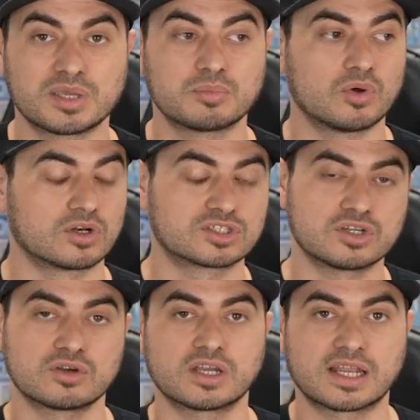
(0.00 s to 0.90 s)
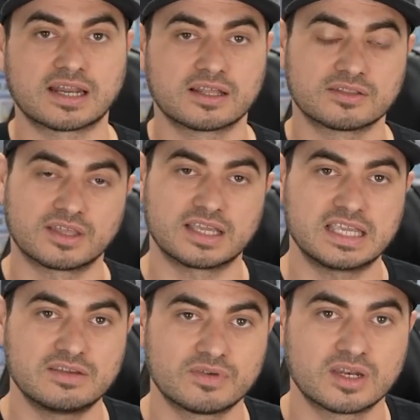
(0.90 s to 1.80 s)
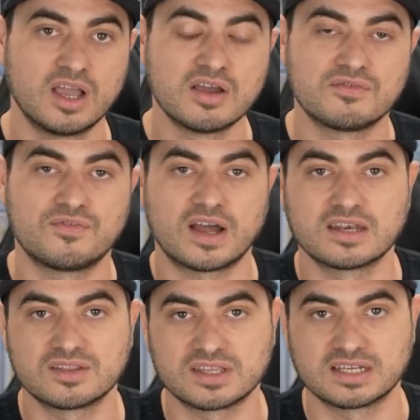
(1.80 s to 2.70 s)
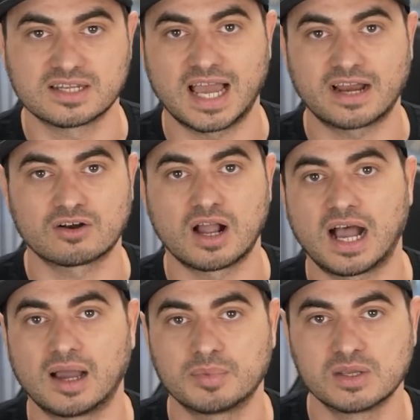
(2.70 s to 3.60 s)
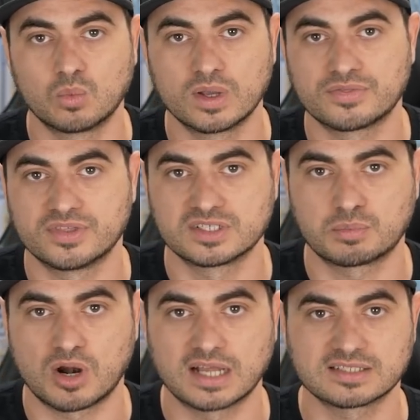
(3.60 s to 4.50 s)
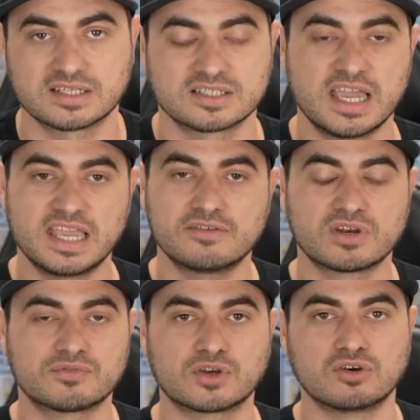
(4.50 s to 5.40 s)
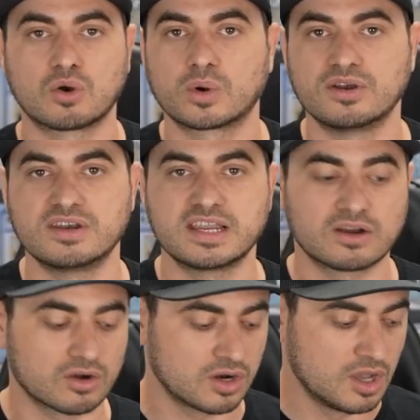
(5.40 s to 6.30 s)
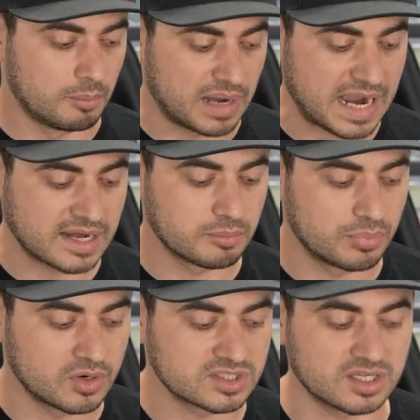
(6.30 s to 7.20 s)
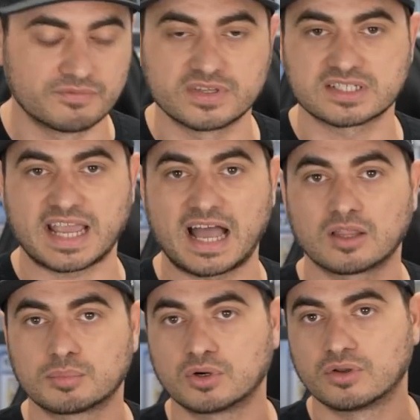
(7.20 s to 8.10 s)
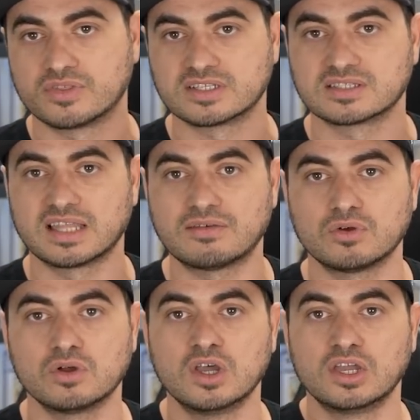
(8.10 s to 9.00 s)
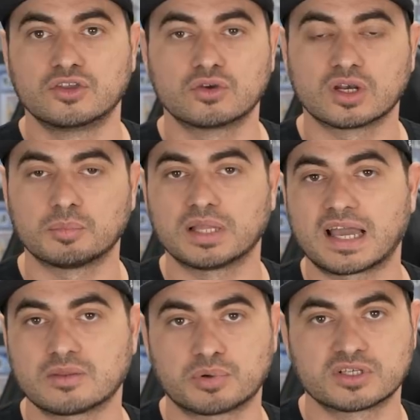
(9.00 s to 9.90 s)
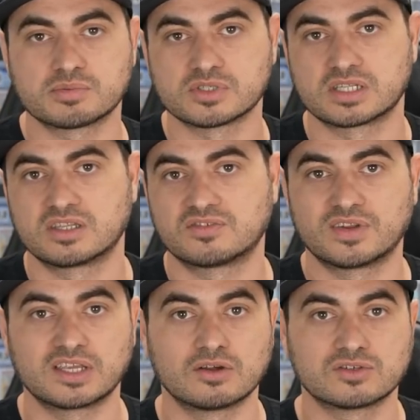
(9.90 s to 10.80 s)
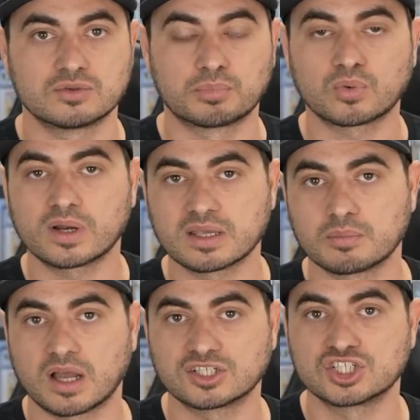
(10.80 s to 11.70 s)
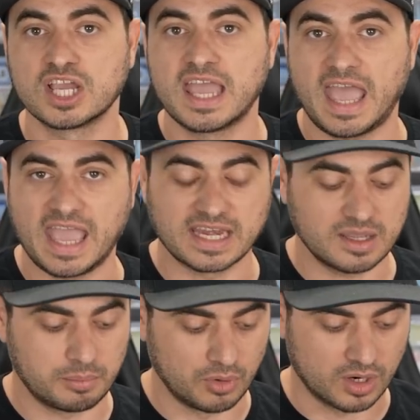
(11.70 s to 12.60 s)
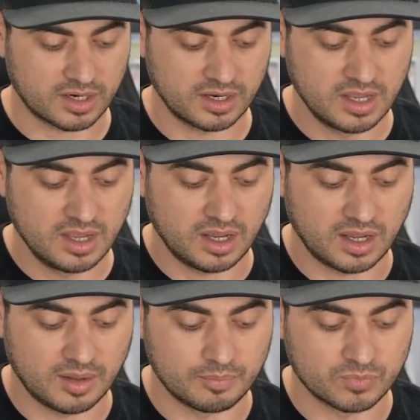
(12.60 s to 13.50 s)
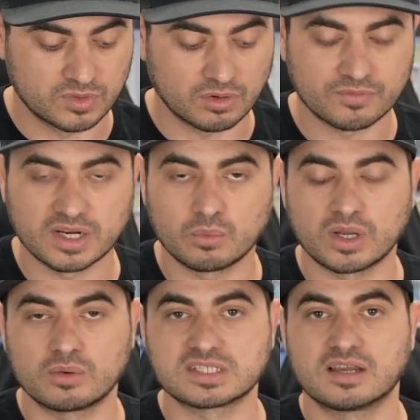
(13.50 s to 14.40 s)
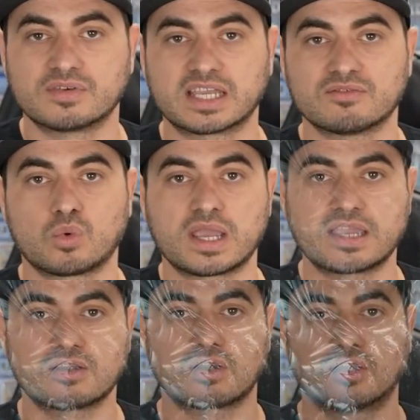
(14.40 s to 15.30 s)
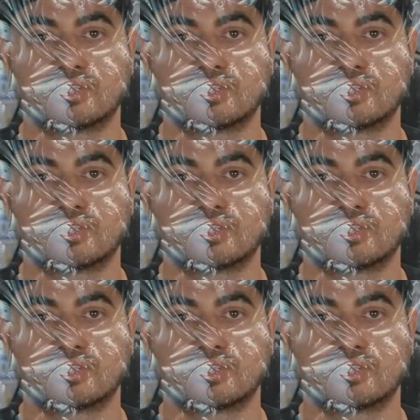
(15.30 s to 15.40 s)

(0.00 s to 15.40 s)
people are so good at it, they even fund the entire hobby with this process. Even if you're nowhere near buying books of this caliber or this level, you can apply the principles in this video to pretty much any book. Don't forget, we always have a giveaway here on